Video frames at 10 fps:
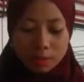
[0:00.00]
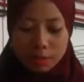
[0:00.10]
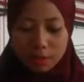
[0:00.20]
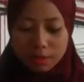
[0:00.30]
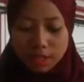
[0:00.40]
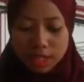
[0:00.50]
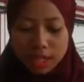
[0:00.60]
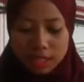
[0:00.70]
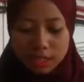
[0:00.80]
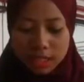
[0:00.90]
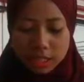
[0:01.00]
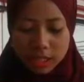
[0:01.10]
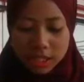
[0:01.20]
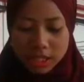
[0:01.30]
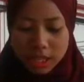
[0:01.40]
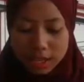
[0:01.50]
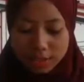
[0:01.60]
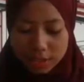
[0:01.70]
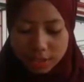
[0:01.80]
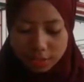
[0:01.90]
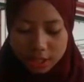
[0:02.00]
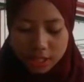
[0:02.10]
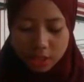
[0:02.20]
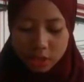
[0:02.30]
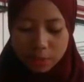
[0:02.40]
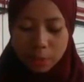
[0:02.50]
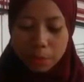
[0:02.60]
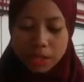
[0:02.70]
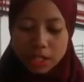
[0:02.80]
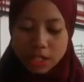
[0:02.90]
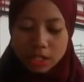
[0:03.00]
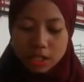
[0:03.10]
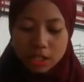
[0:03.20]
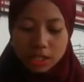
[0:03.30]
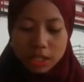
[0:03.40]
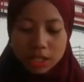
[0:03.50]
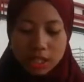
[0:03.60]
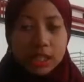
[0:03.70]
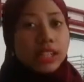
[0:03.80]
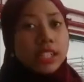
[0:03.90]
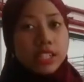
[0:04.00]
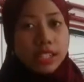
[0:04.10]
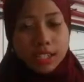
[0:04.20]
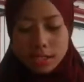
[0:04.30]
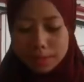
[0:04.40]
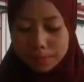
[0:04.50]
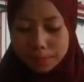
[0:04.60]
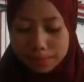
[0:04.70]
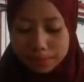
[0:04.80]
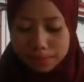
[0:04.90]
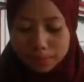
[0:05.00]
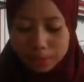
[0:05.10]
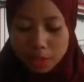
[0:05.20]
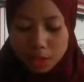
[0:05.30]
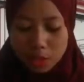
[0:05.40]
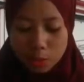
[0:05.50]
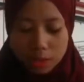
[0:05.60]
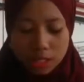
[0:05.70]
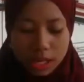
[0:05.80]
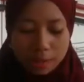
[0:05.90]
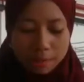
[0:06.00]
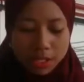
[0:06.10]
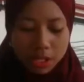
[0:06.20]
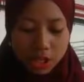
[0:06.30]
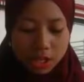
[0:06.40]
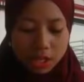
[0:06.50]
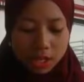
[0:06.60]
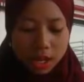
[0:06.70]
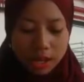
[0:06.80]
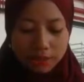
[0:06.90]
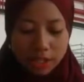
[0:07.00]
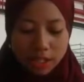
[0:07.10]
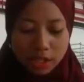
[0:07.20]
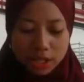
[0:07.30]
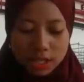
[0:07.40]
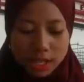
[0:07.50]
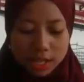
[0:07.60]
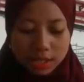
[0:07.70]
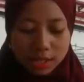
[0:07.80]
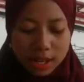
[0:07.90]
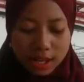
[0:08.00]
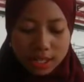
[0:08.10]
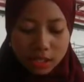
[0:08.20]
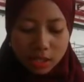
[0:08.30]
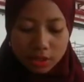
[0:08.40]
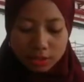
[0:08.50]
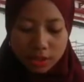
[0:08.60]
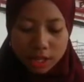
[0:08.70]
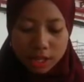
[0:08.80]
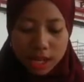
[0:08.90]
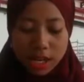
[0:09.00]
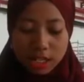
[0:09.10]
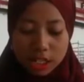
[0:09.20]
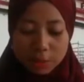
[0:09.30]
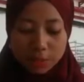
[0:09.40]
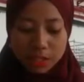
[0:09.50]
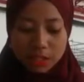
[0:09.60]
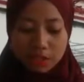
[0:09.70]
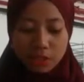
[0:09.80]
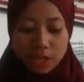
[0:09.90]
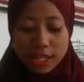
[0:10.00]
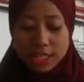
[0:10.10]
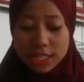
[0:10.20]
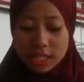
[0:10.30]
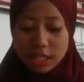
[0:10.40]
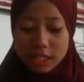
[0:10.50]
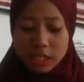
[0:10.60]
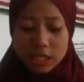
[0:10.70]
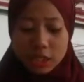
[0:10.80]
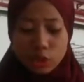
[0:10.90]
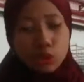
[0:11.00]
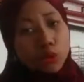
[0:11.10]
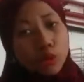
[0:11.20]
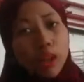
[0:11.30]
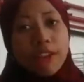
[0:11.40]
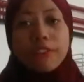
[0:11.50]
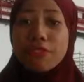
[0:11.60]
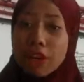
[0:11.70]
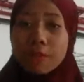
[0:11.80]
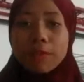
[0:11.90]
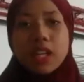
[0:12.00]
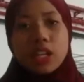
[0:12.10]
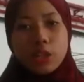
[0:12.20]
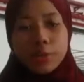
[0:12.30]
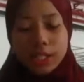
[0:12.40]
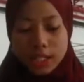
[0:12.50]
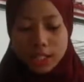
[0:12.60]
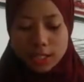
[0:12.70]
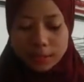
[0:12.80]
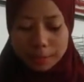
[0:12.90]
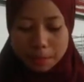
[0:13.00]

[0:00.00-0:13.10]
province and territories have significant growing population and the East, with climate change, have increased a reliance of air transportation for access to and from their communities,